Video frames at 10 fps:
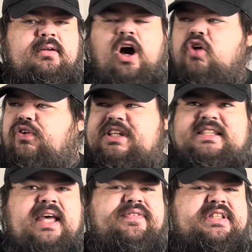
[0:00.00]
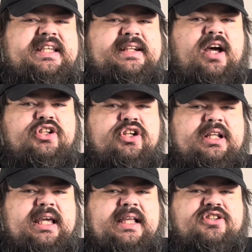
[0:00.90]
Over 1,700
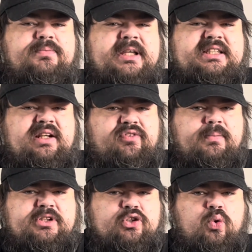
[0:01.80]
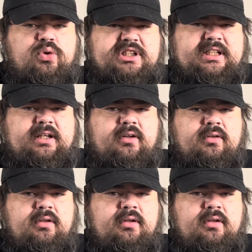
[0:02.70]
kids are missing from school still,